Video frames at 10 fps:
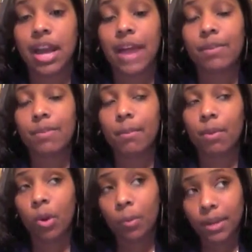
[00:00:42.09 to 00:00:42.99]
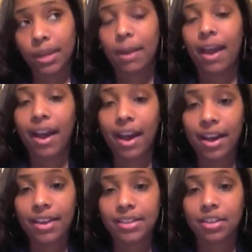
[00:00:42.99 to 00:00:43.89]
"I remember opening my
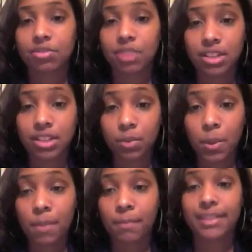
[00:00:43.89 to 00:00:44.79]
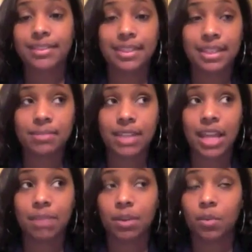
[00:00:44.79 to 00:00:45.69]
eyes in the dressing room and my team
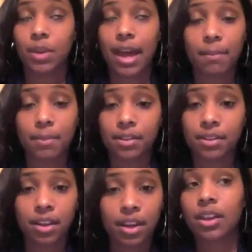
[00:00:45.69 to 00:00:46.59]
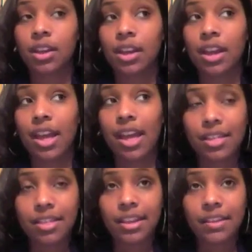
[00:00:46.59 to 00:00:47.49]
telling me what happened."
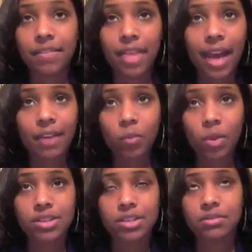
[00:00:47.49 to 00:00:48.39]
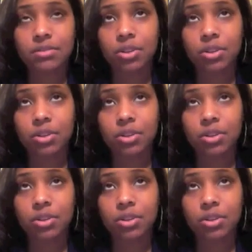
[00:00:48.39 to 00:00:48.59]
And if that wasn't,